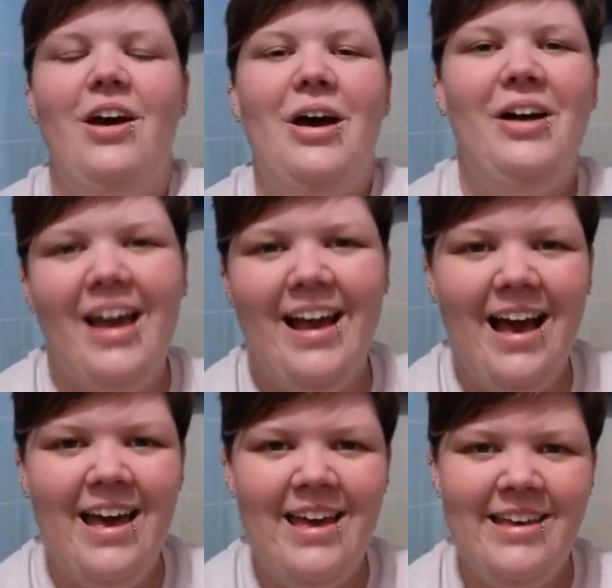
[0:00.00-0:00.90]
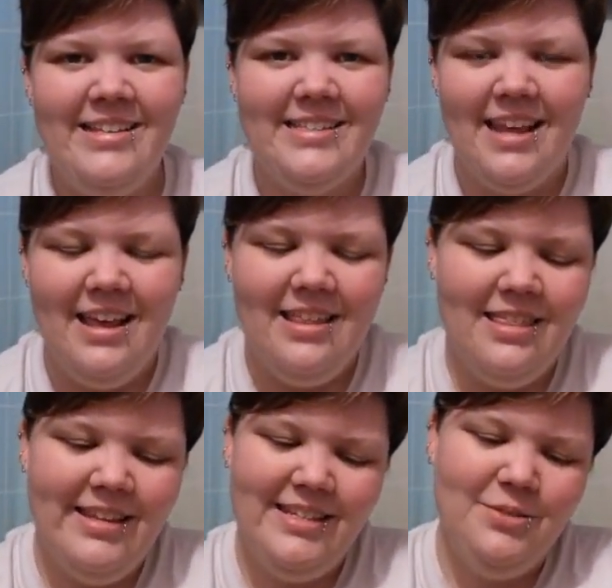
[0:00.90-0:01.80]
Okay, guys,
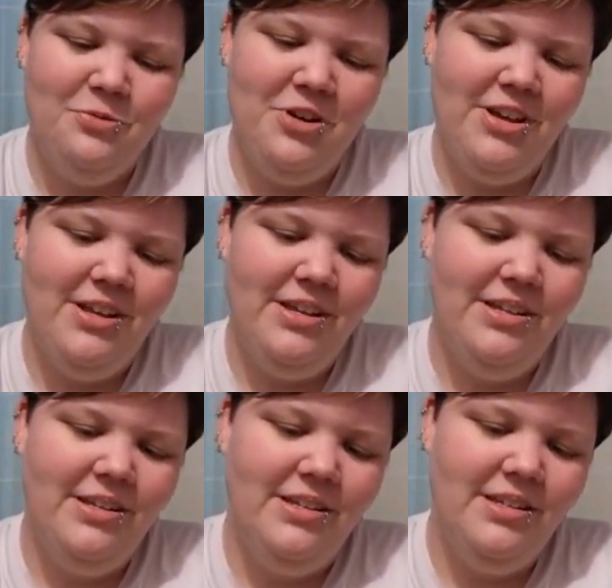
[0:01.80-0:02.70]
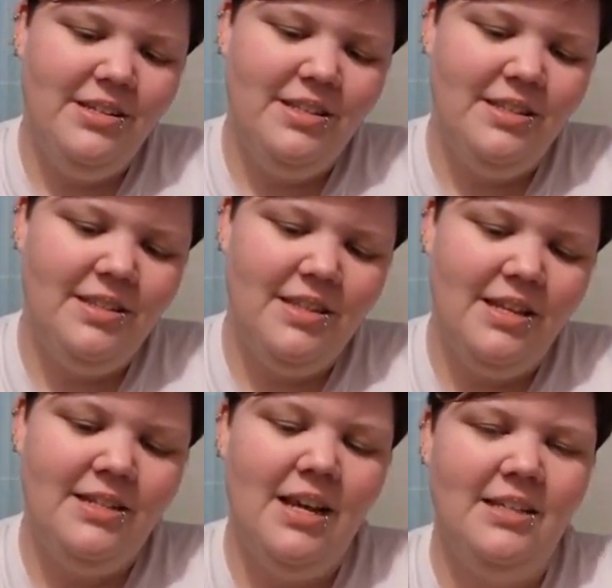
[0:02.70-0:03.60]
this was
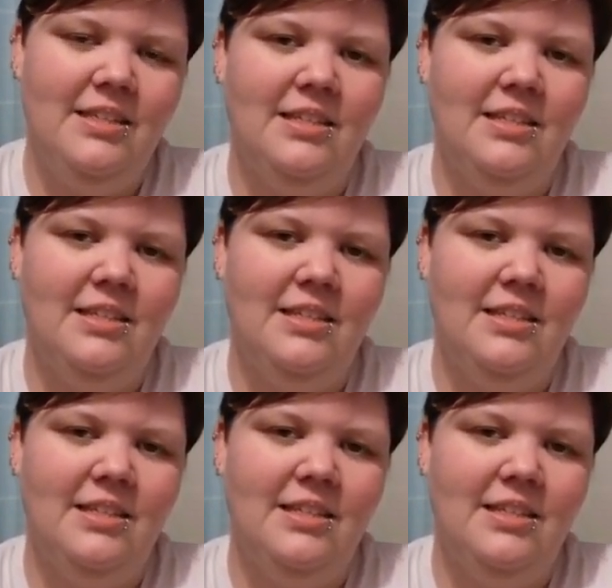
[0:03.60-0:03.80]
Dusk